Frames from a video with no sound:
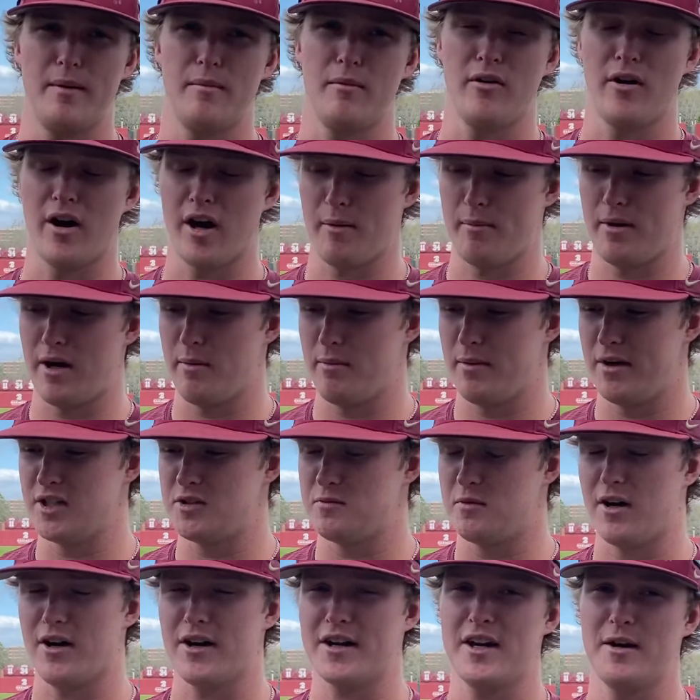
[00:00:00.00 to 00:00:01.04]
lot about
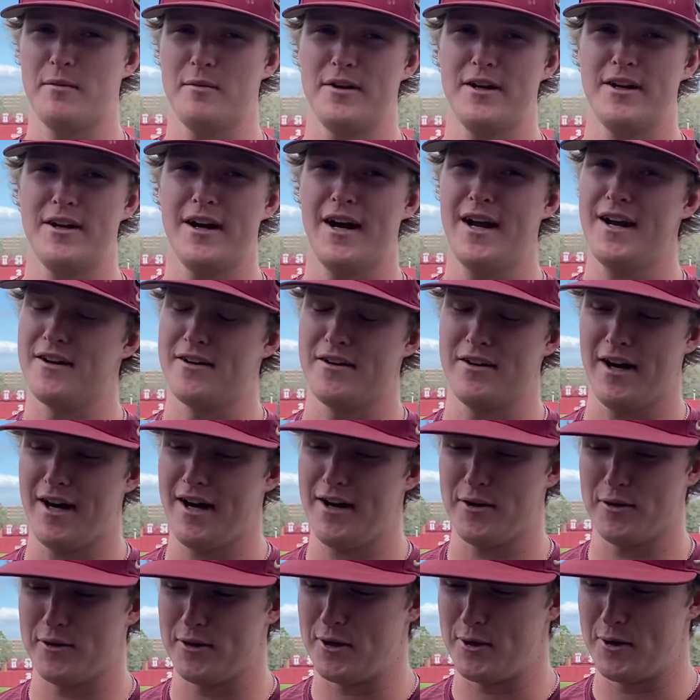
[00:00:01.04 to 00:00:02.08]
baseball. I come in here, I
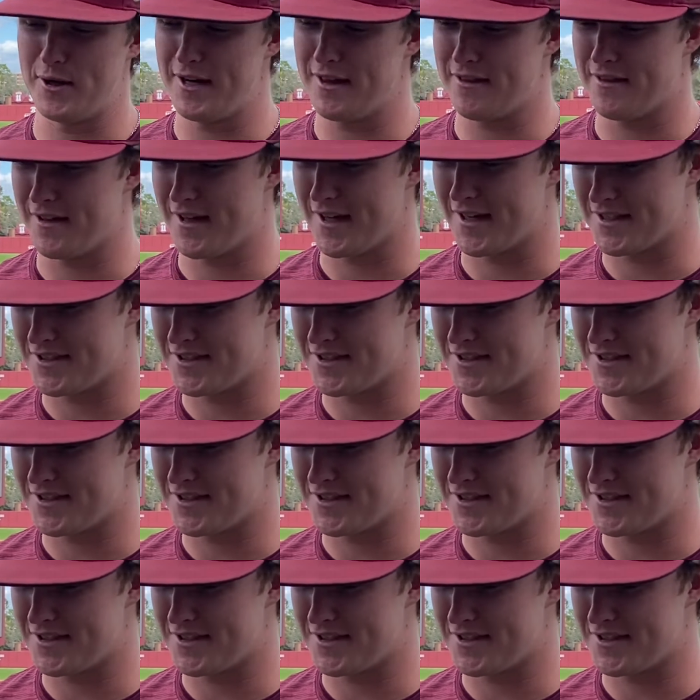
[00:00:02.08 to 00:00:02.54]
don't know anything.